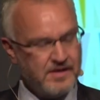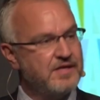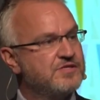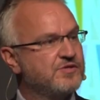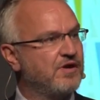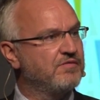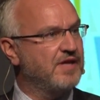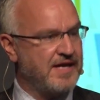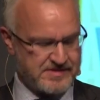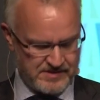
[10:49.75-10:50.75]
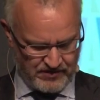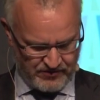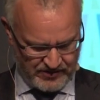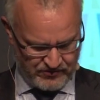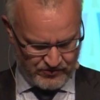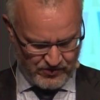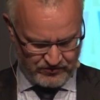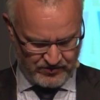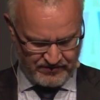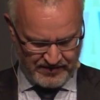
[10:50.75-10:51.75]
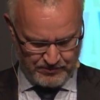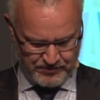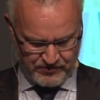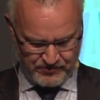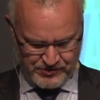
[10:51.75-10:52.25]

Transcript: he served as the director of the Development